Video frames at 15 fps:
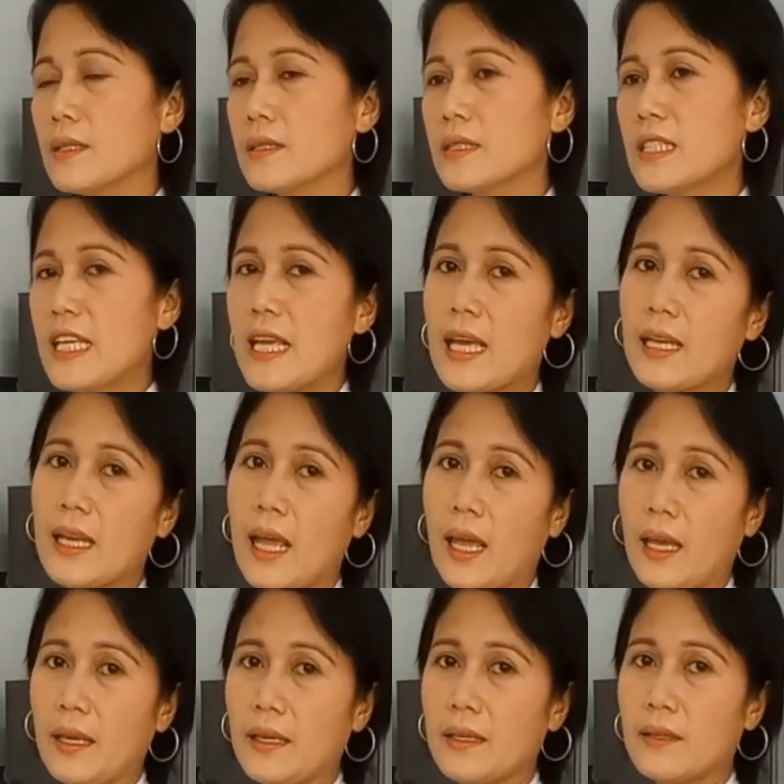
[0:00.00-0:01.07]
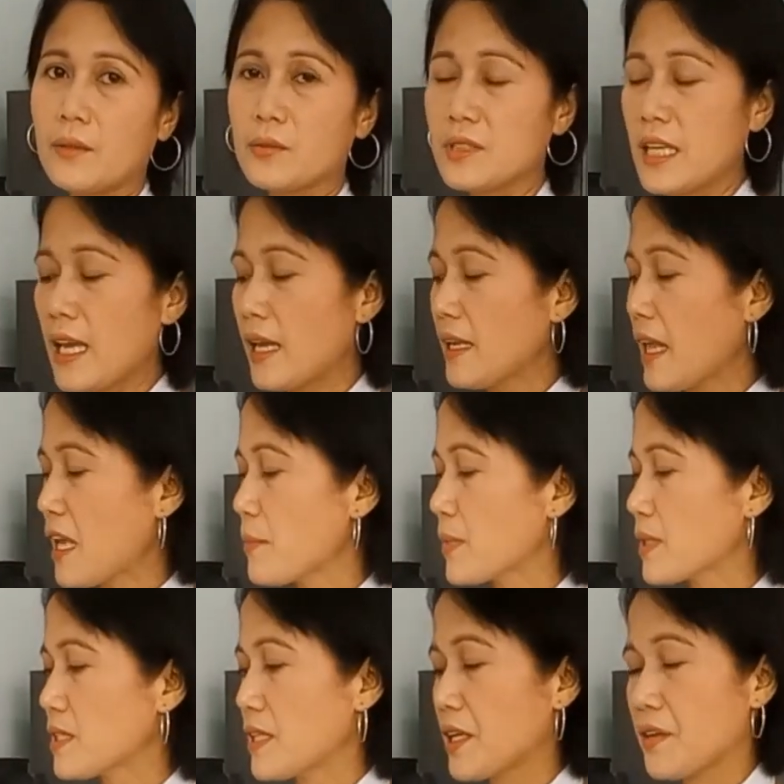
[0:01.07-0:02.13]
DNA
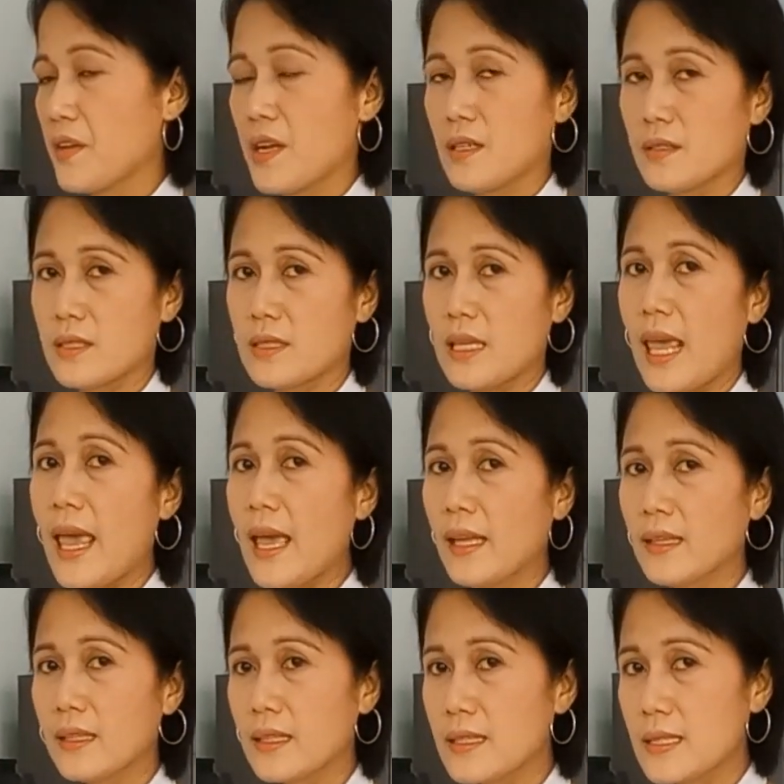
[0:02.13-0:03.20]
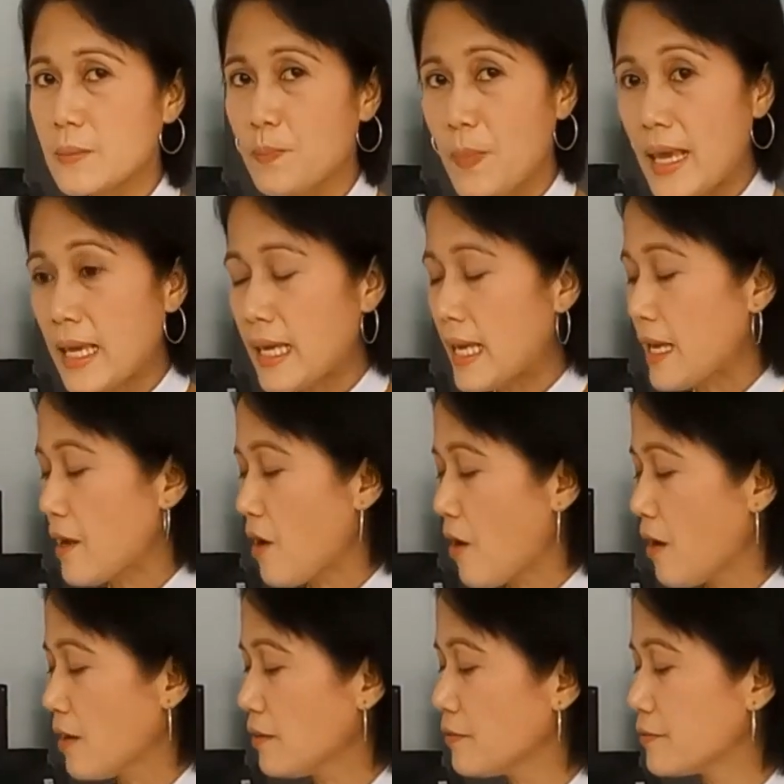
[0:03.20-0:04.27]
materials. And speaking
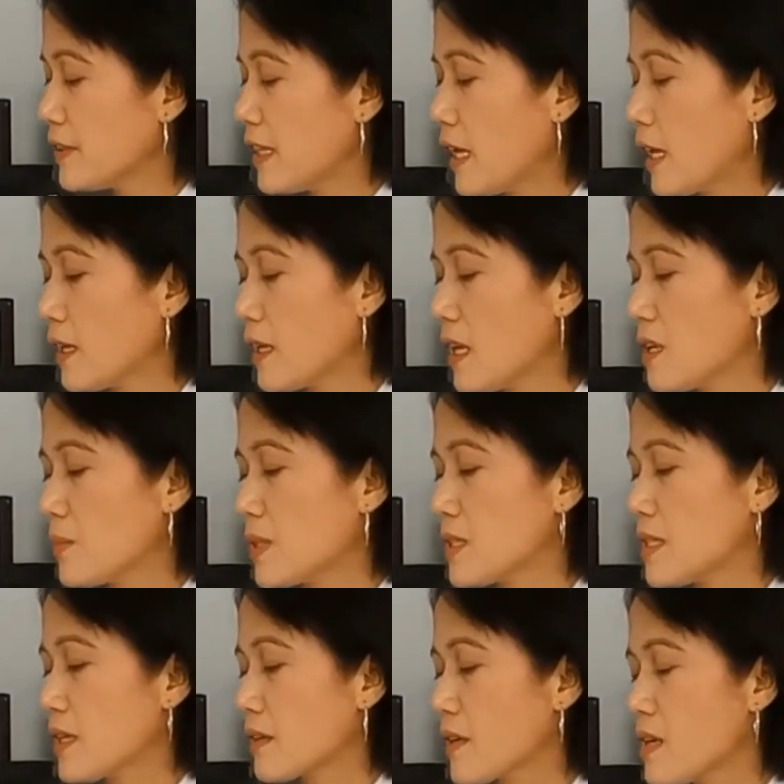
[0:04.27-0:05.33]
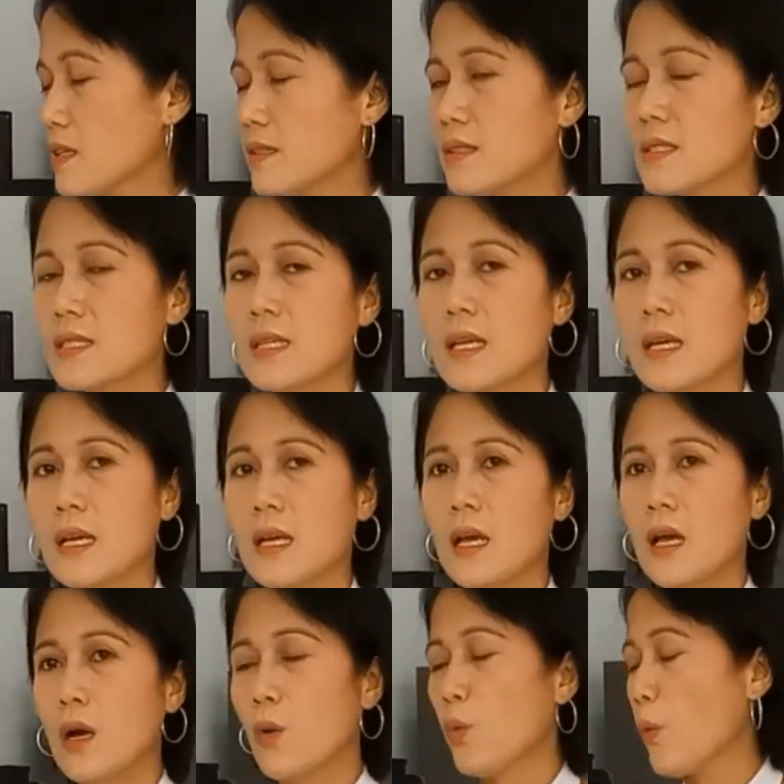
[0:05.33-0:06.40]
of DNA materials,
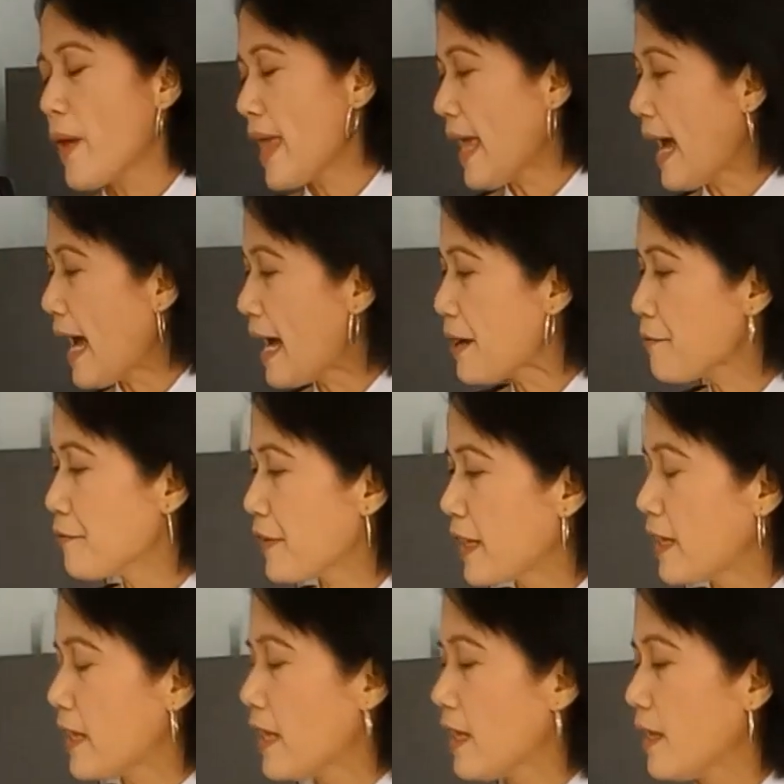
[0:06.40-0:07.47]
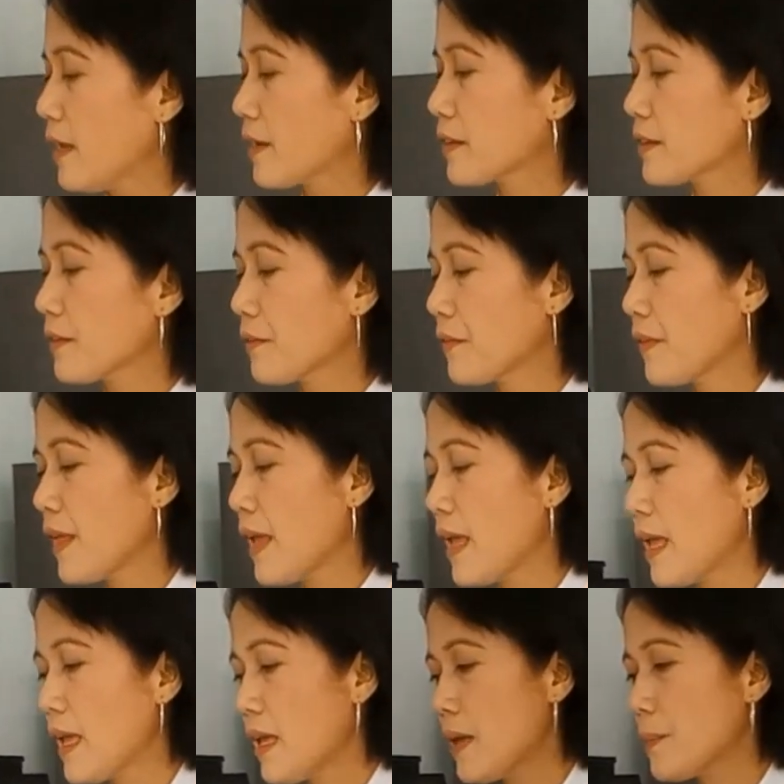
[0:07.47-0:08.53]
we have in here
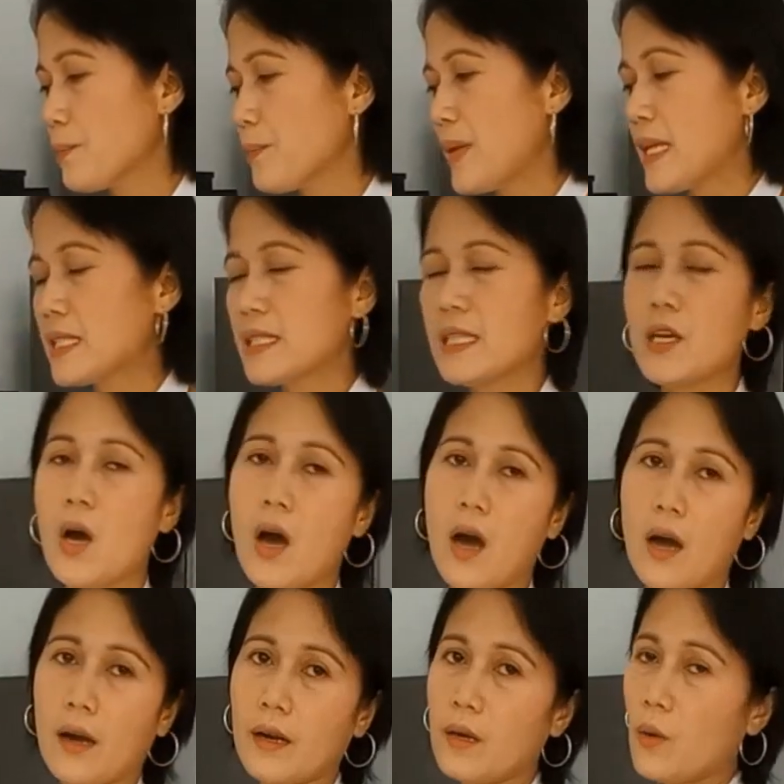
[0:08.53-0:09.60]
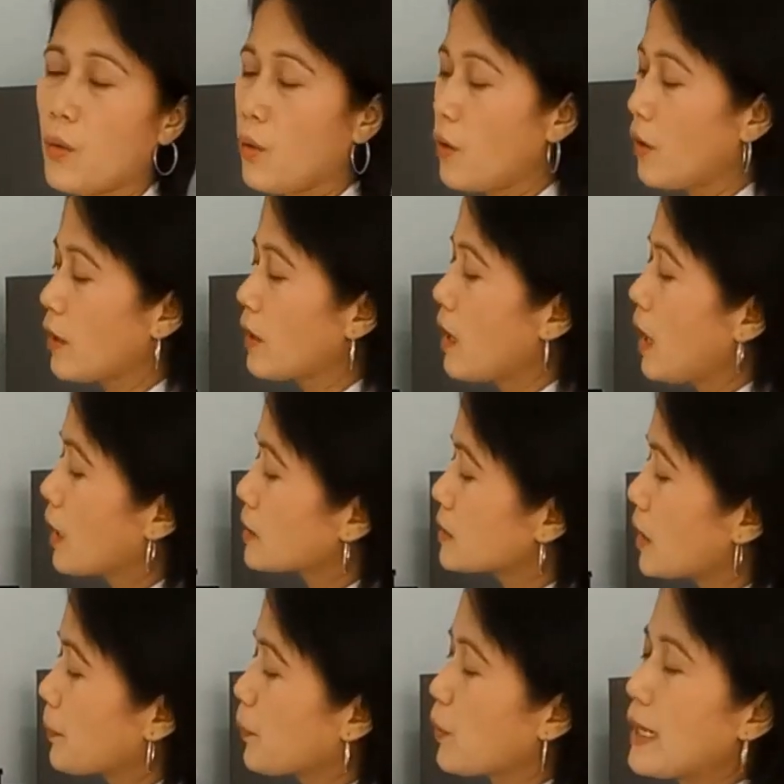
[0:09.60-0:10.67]
the PCR, or
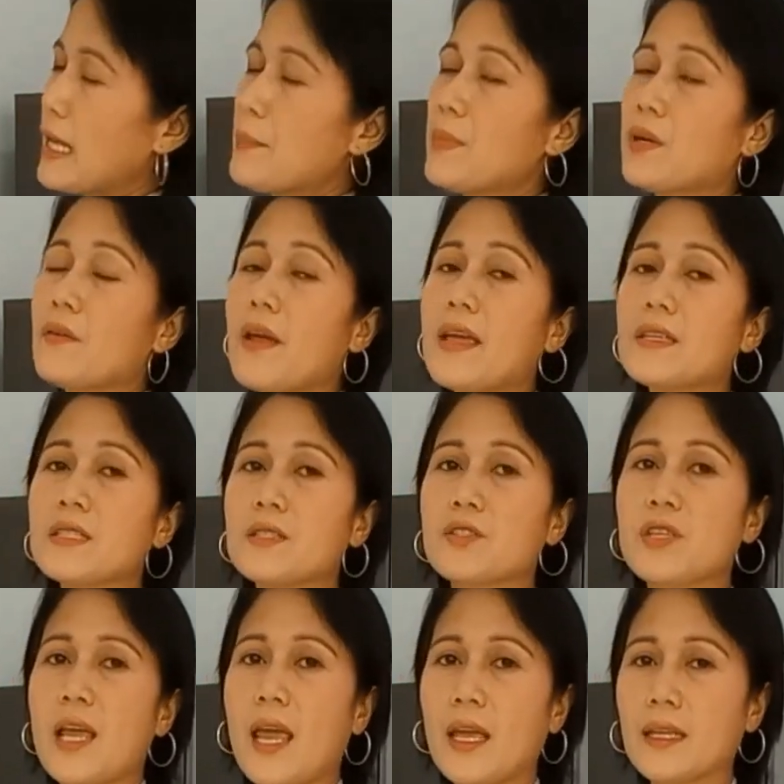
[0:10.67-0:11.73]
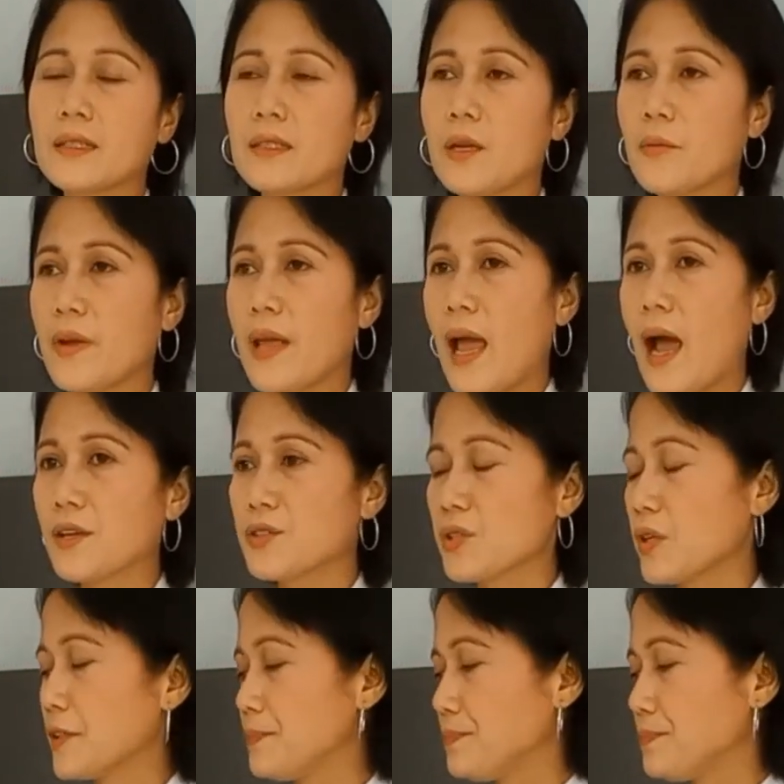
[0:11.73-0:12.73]
the polymerase chain reaction.